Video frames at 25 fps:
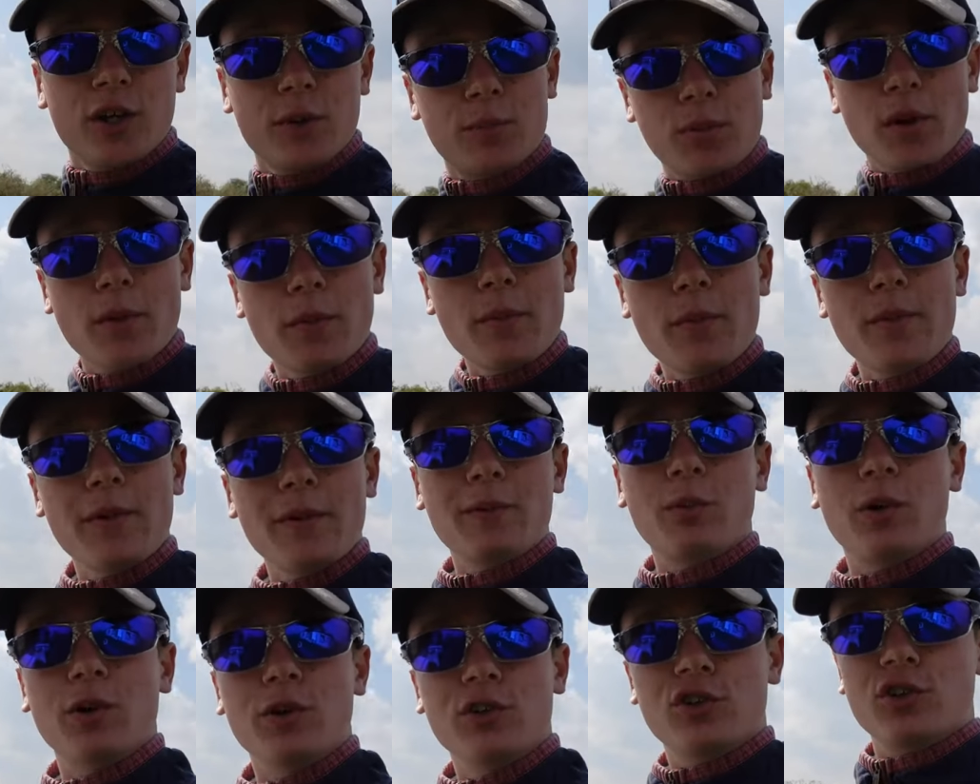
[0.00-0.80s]
you're
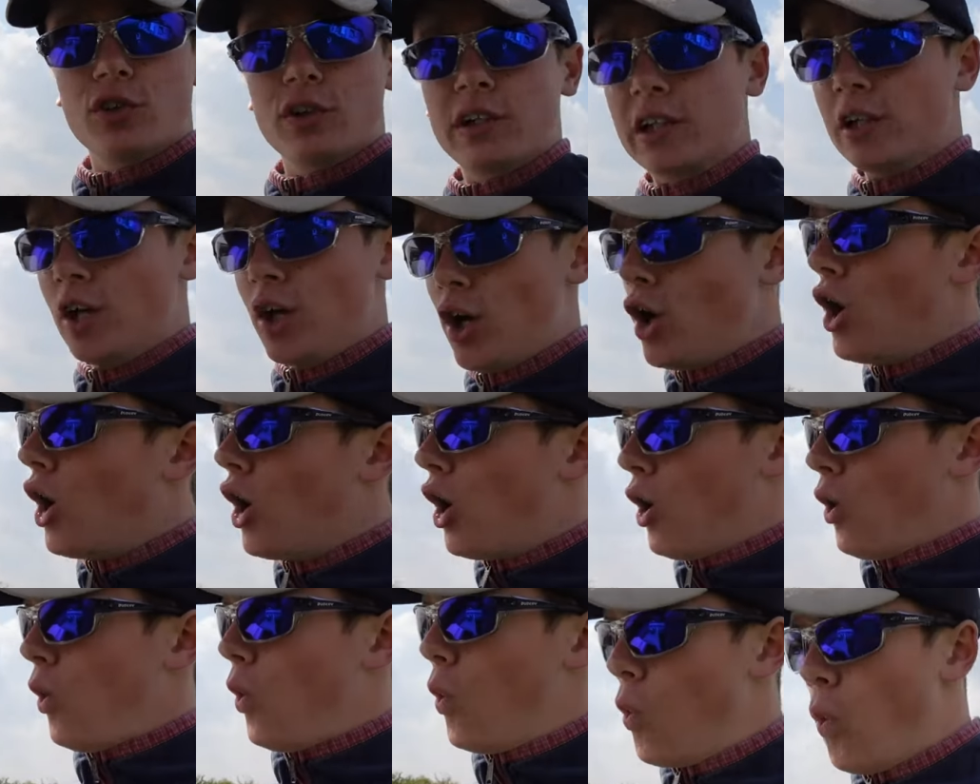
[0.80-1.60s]
probably wondering
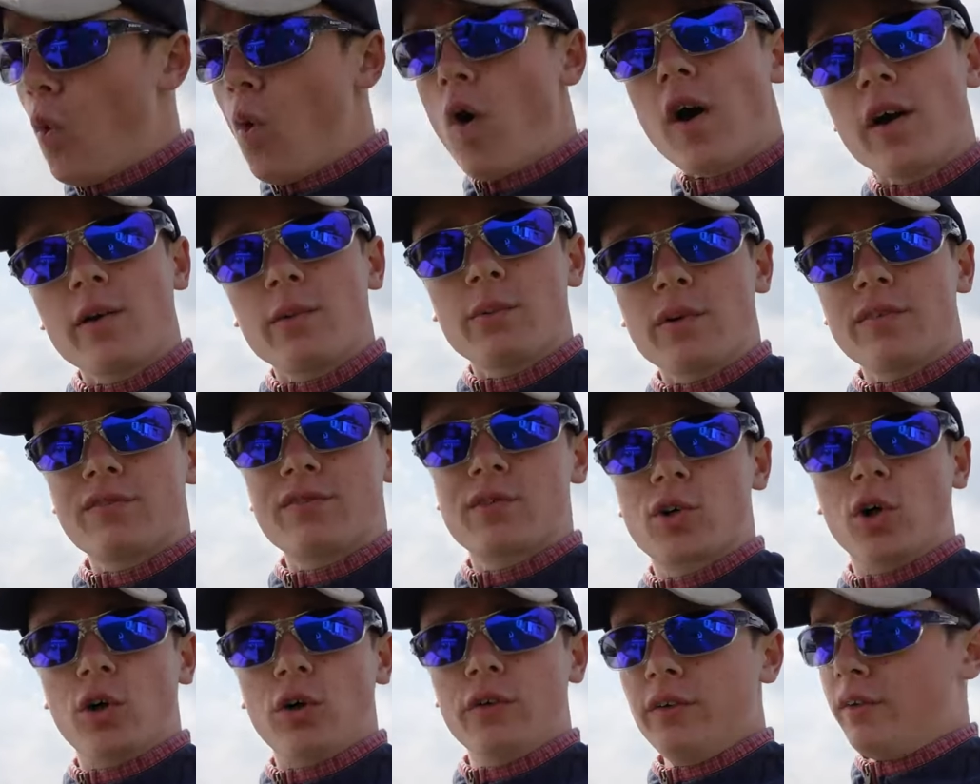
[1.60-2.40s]
why
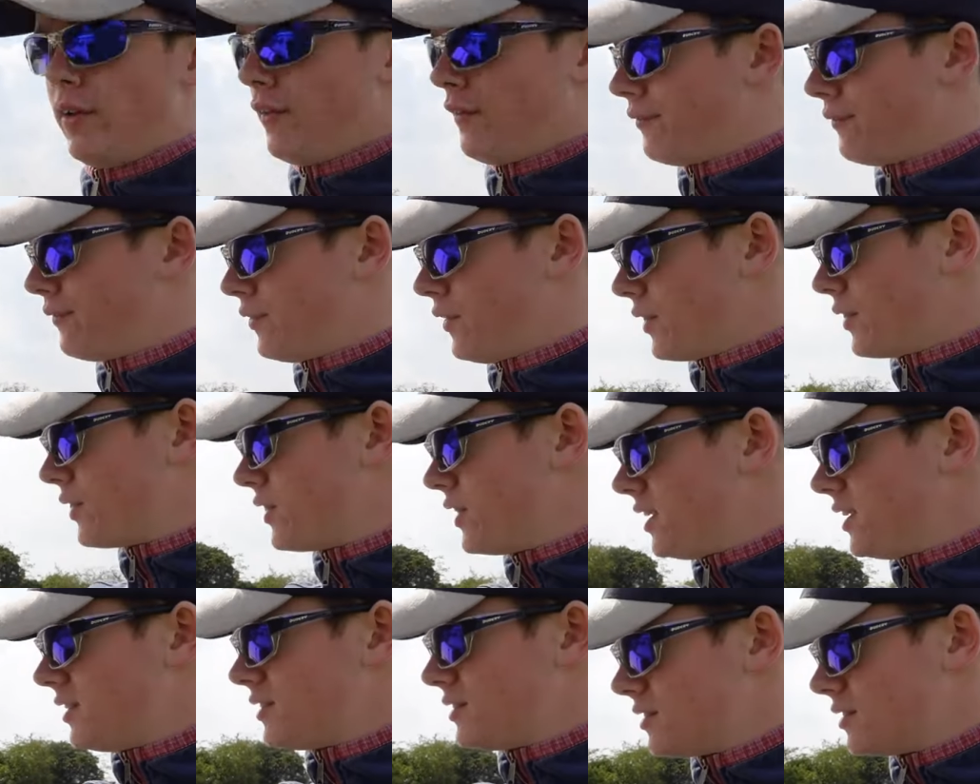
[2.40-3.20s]
we've gone for
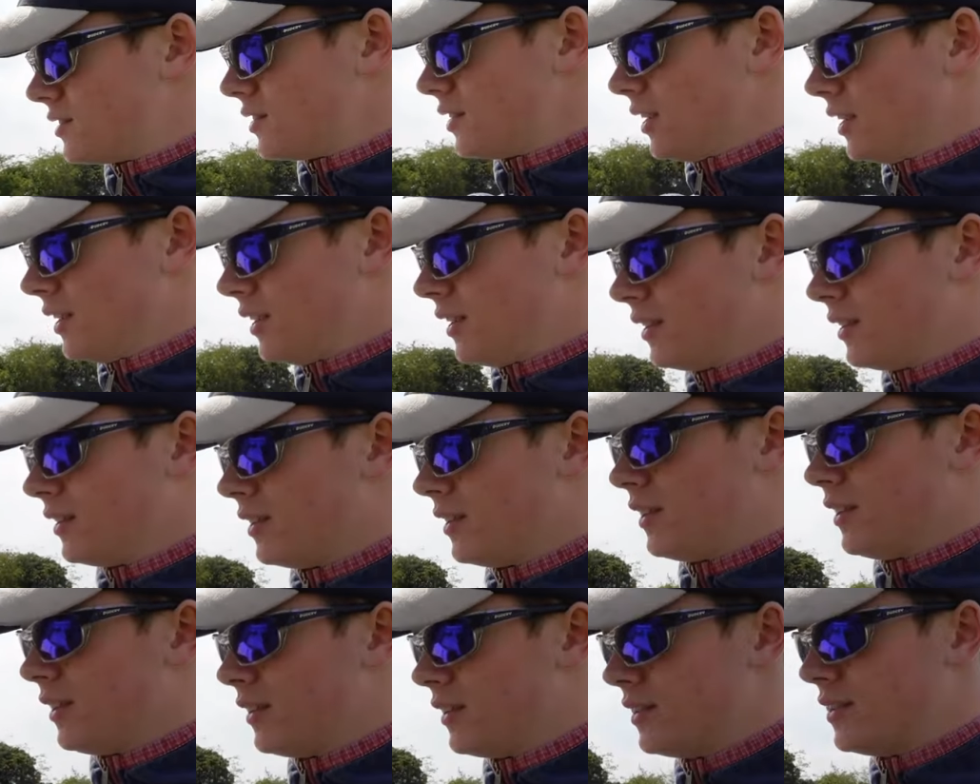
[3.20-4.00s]
this
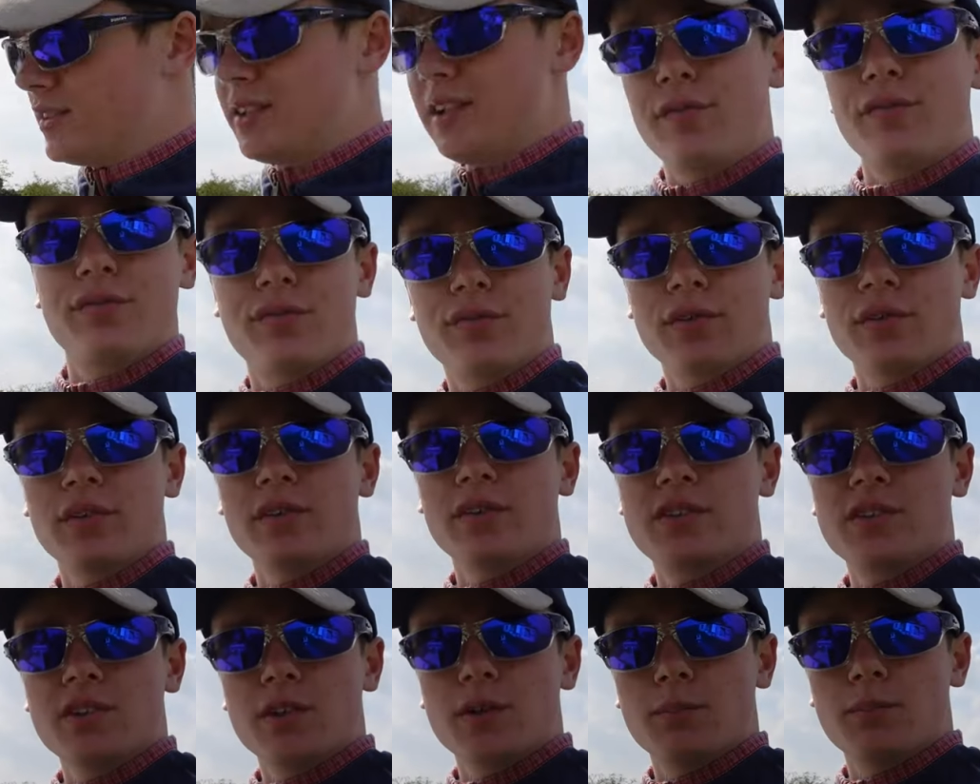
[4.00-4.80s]

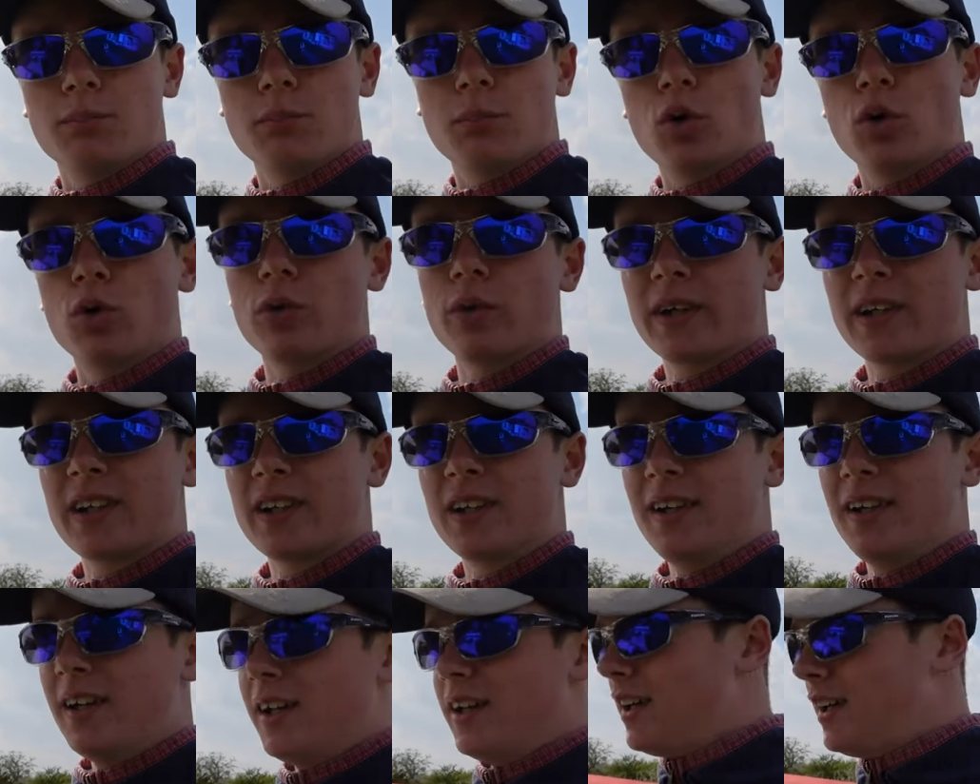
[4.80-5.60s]
different
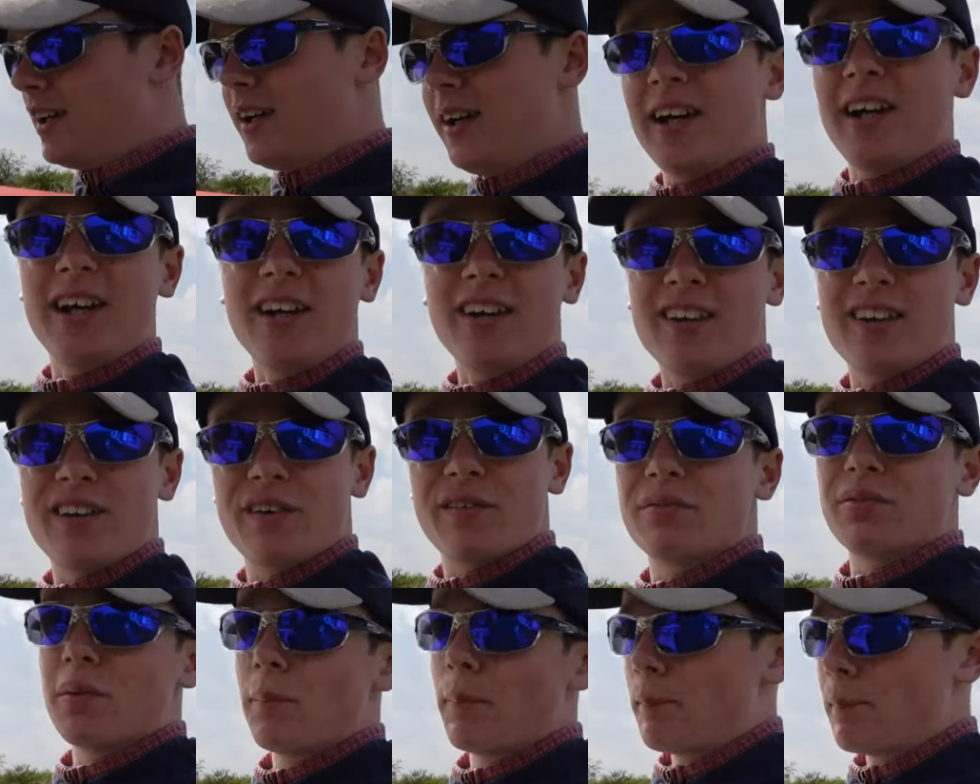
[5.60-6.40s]
mooring in a
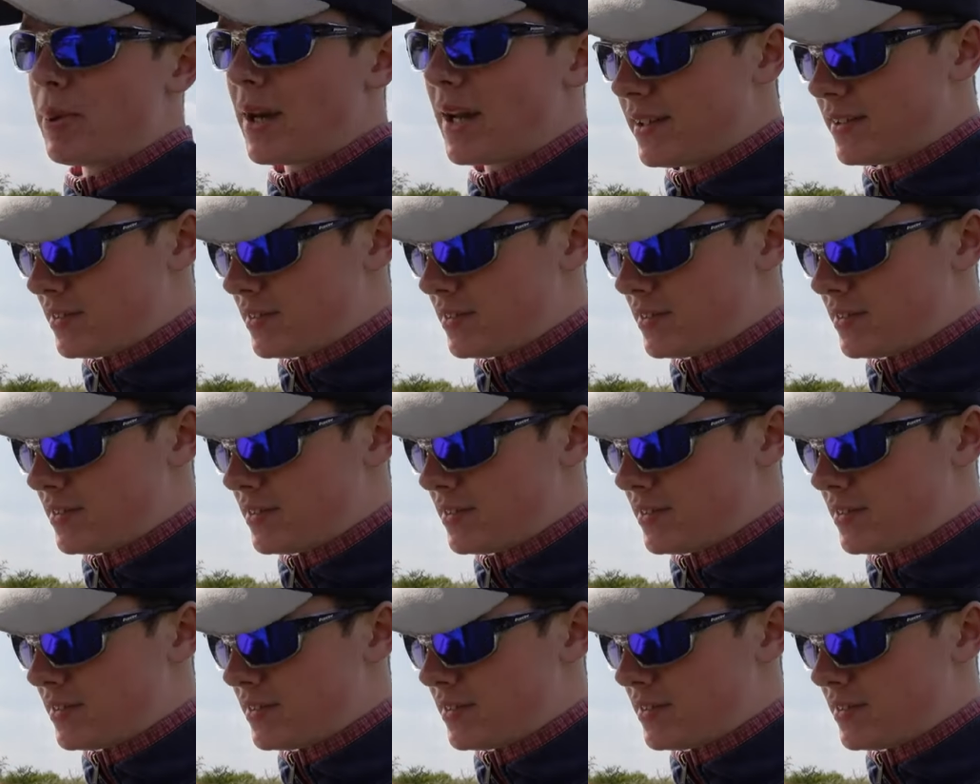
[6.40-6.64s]
different